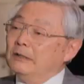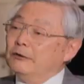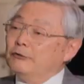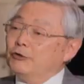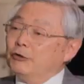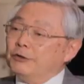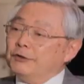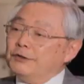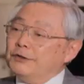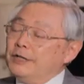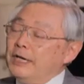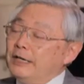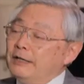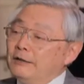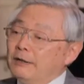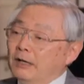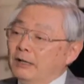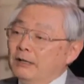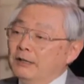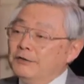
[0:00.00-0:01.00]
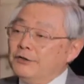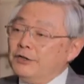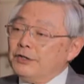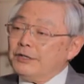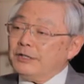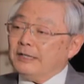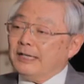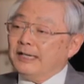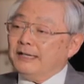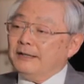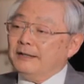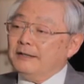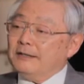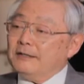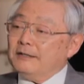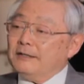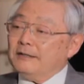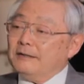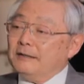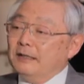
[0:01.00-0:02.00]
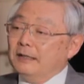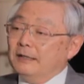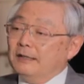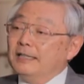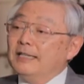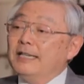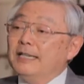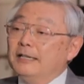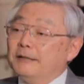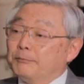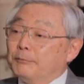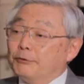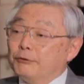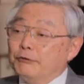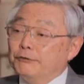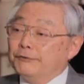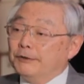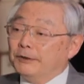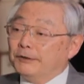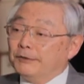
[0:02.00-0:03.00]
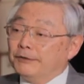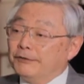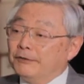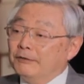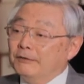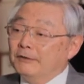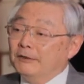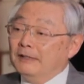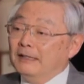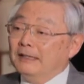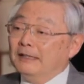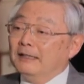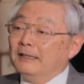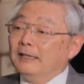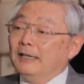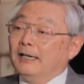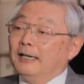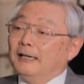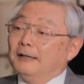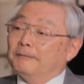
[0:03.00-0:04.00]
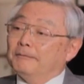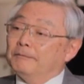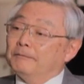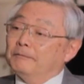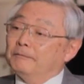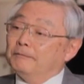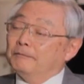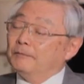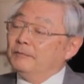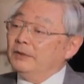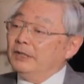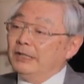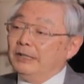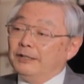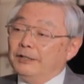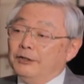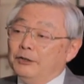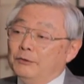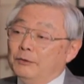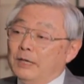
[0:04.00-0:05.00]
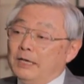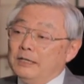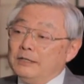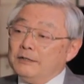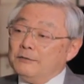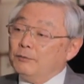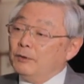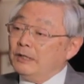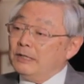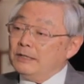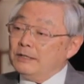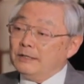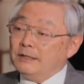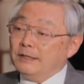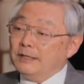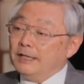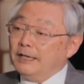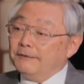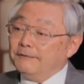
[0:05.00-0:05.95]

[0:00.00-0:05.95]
George, technologies like this need approvals. In the US, what is it, the